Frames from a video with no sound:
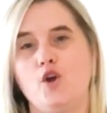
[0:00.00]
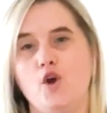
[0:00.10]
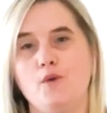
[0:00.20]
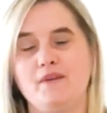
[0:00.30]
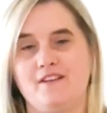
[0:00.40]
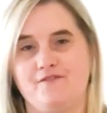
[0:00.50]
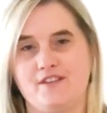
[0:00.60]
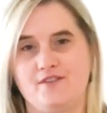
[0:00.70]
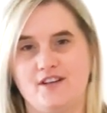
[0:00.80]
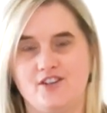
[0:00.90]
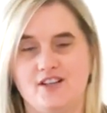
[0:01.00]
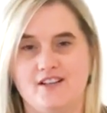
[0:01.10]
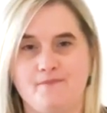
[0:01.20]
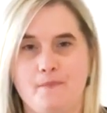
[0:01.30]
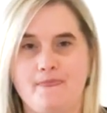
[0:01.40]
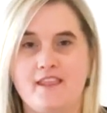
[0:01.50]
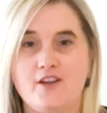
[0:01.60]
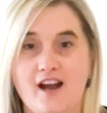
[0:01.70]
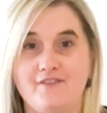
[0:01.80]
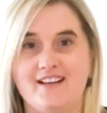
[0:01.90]
urban infrastructure,
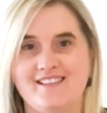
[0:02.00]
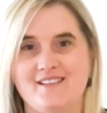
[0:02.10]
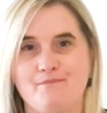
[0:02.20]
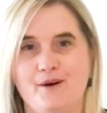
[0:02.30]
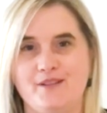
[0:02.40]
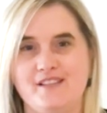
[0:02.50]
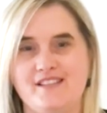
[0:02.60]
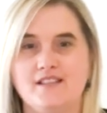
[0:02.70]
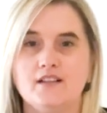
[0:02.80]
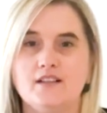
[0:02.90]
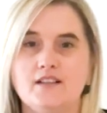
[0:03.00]
governance and policy.